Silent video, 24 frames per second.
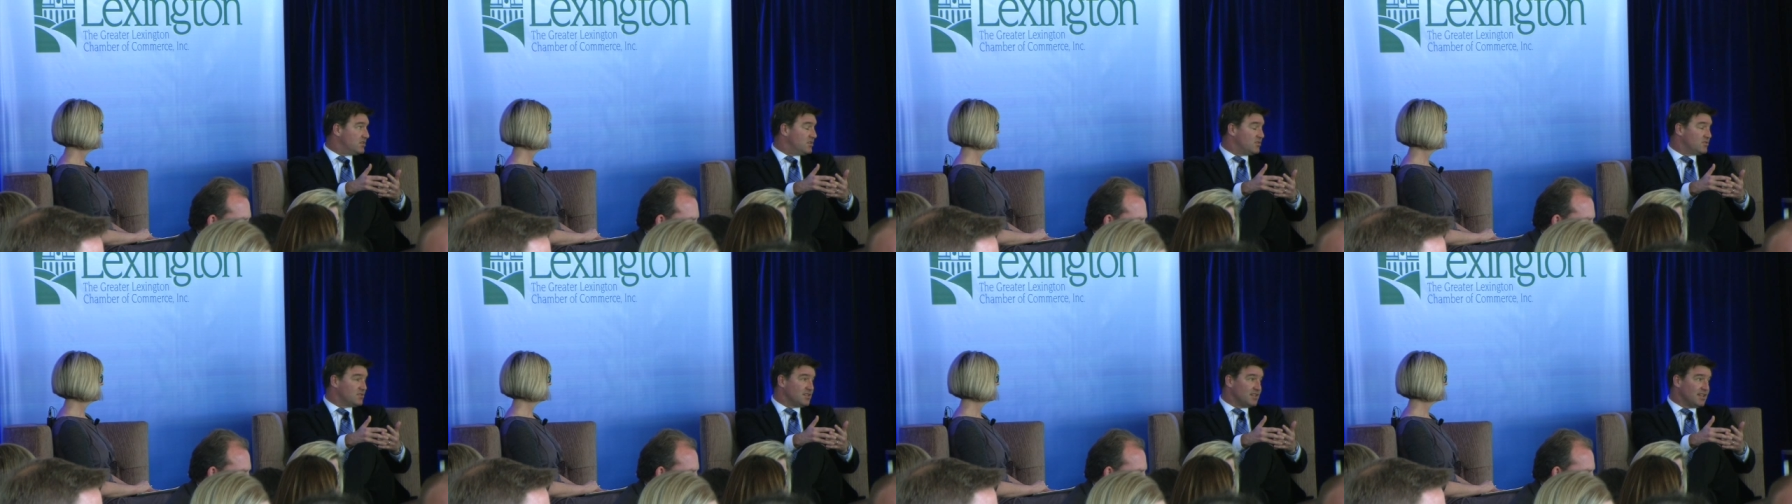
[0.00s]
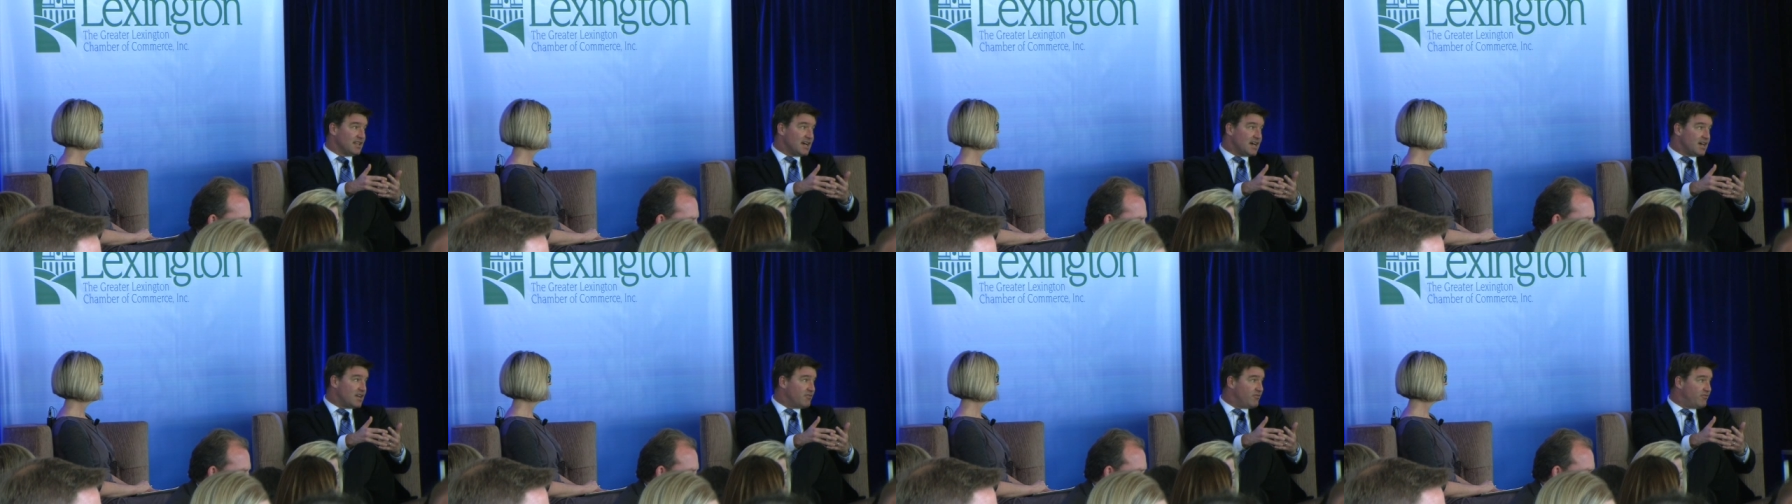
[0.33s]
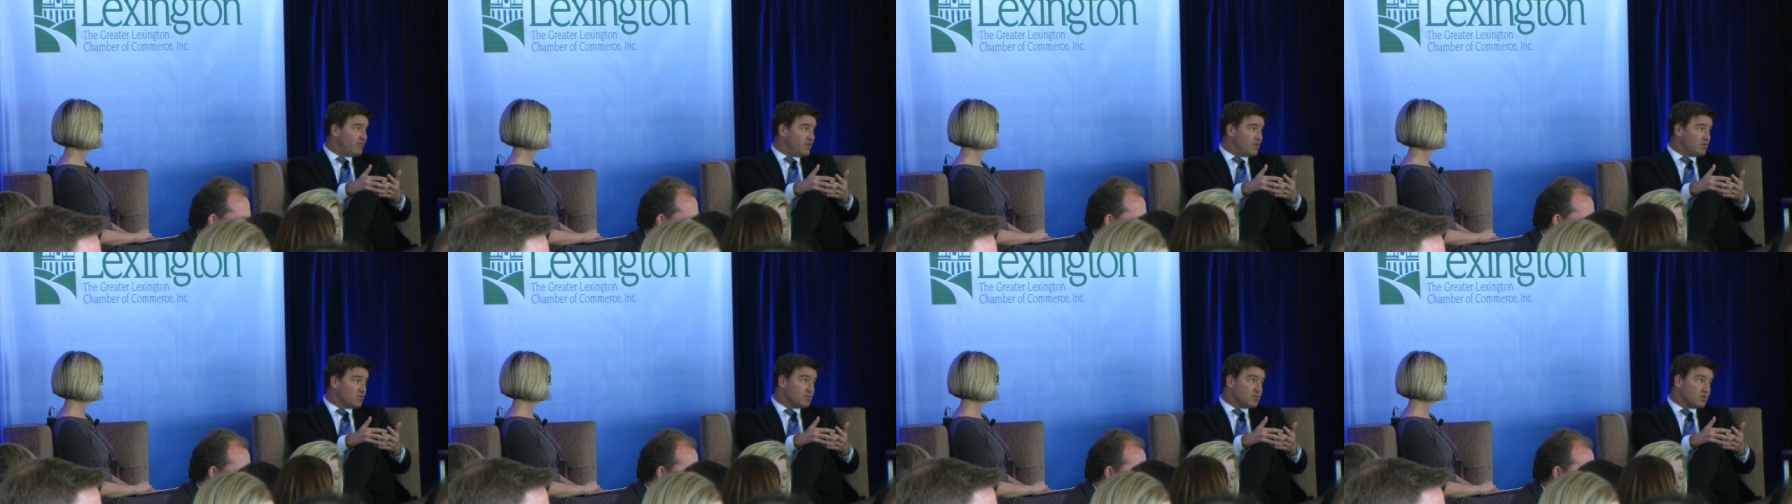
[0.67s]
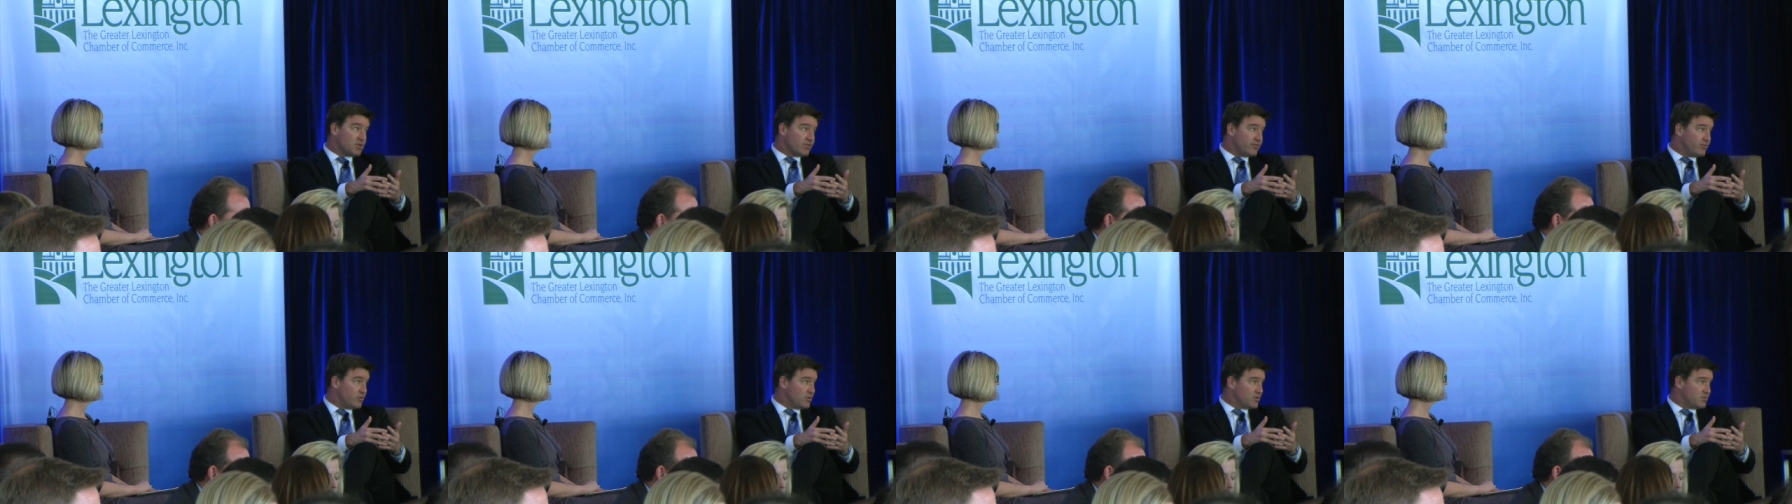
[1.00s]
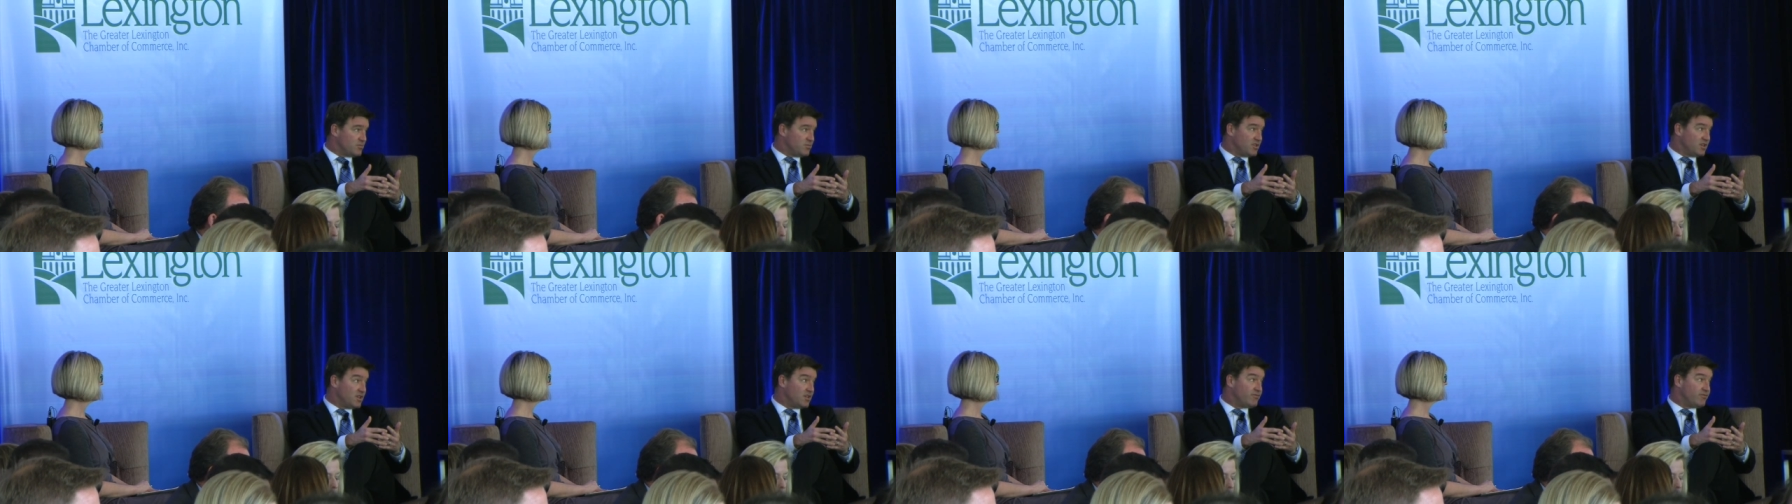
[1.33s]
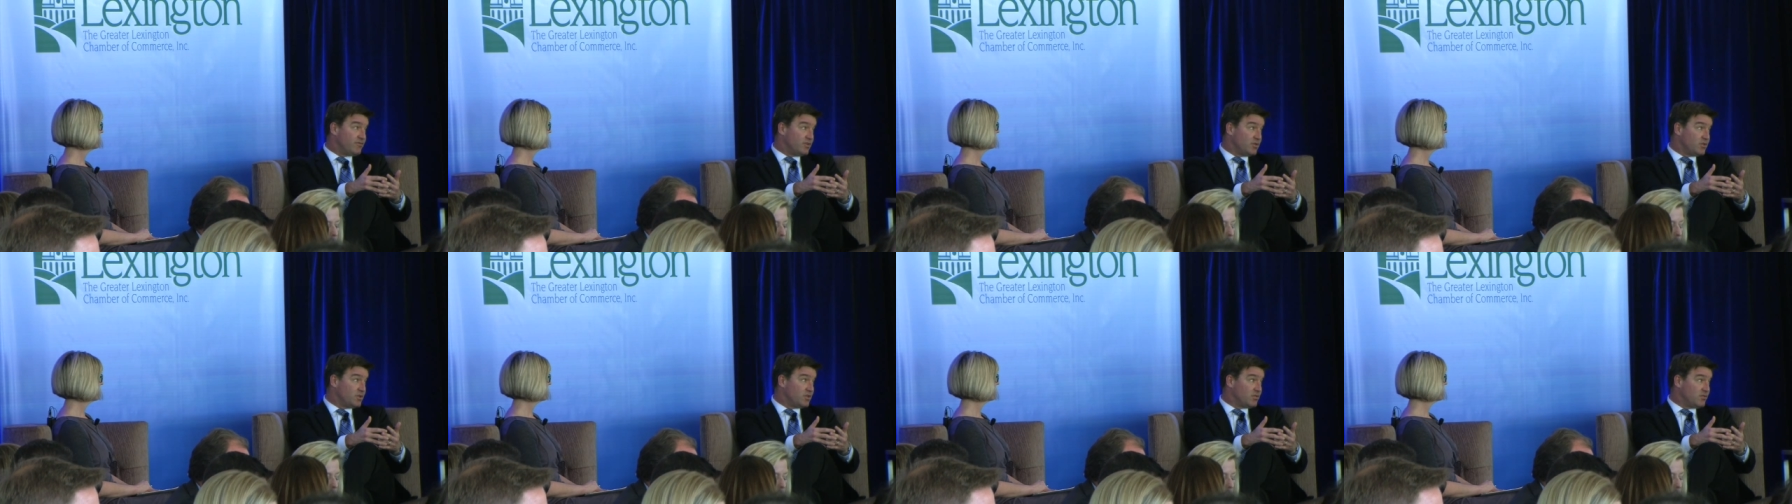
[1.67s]
There's a lot of federal workforce money
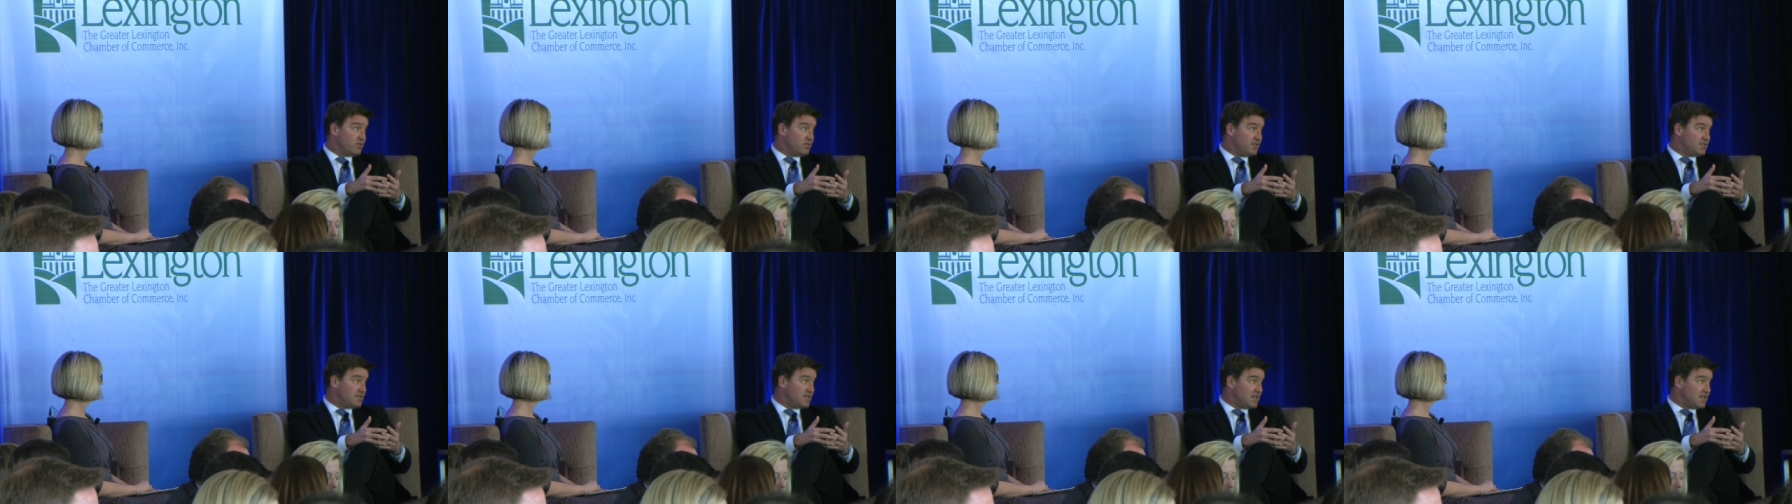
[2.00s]
flowing through these